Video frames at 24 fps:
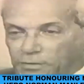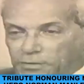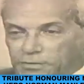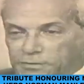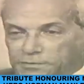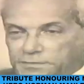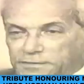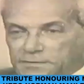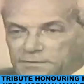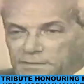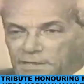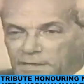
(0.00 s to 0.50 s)

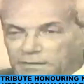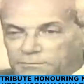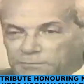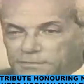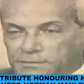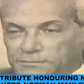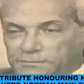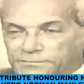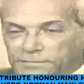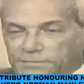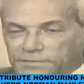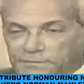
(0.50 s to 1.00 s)
talking
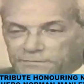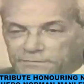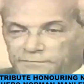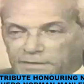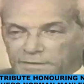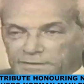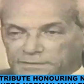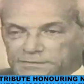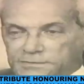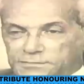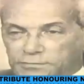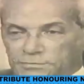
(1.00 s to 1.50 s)
now of the
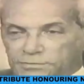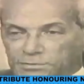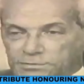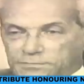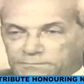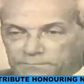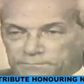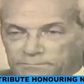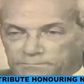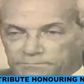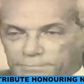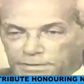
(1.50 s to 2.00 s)
events
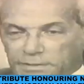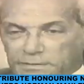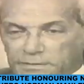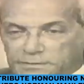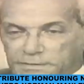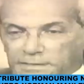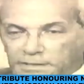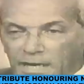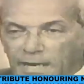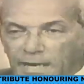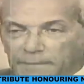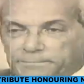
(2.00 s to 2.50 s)
which
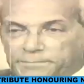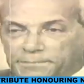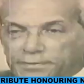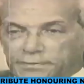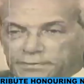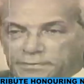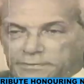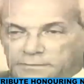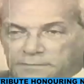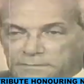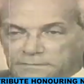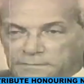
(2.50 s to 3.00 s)
built
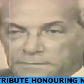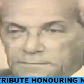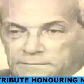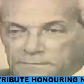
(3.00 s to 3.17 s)
up